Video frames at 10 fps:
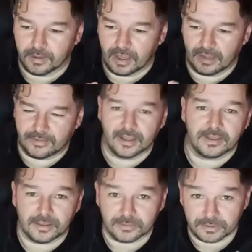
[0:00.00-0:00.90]
a thank
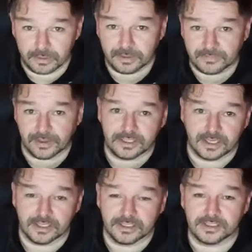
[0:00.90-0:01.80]
you to these
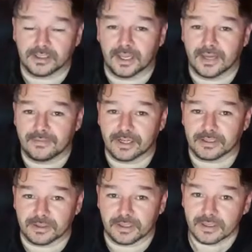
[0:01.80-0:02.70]
franchises that have
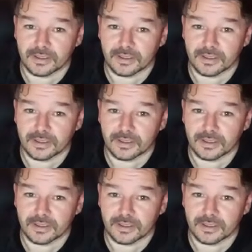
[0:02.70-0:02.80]
actually